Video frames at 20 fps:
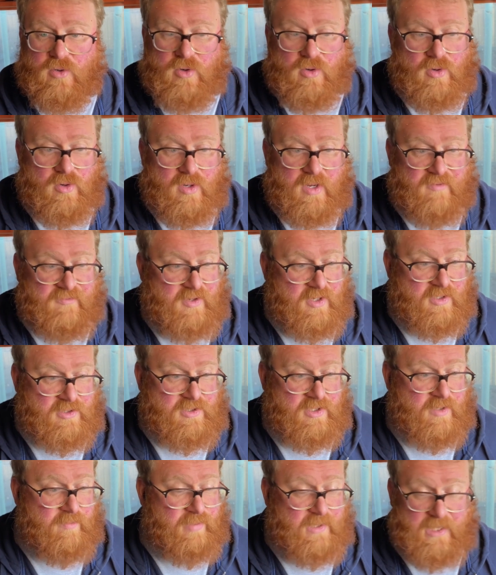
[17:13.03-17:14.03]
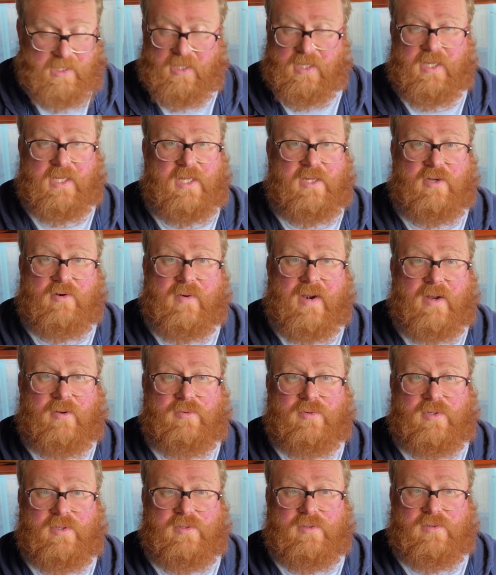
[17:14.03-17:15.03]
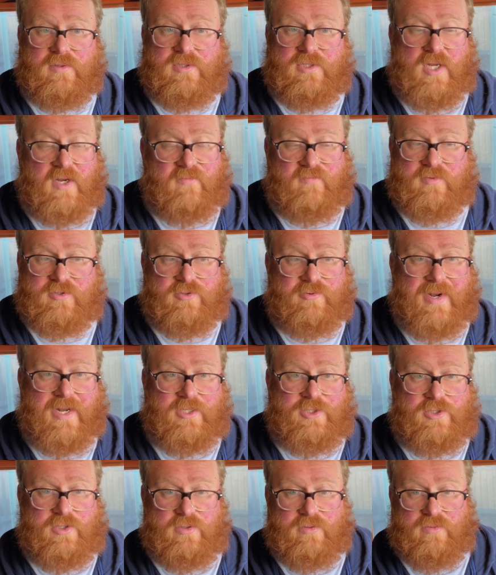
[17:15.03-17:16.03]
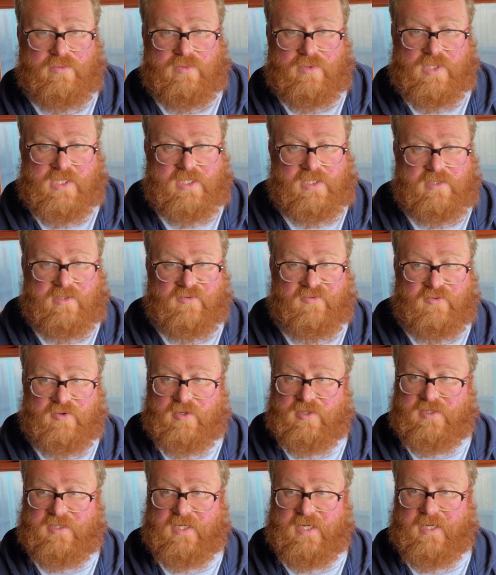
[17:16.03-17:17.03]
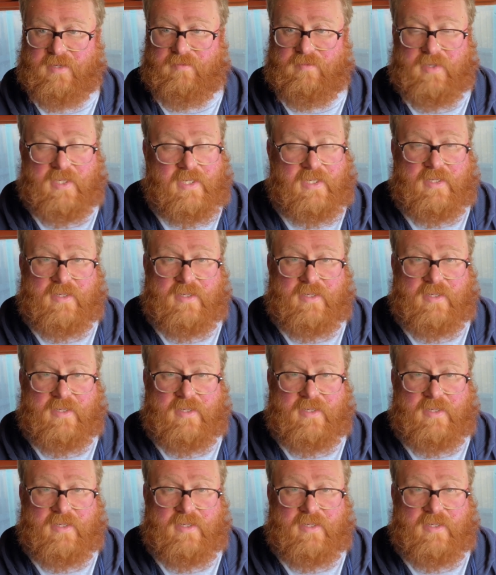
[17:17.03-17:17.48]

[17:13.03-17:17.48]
Or have you got to completely clear the ground and start from scratch, and this is the first time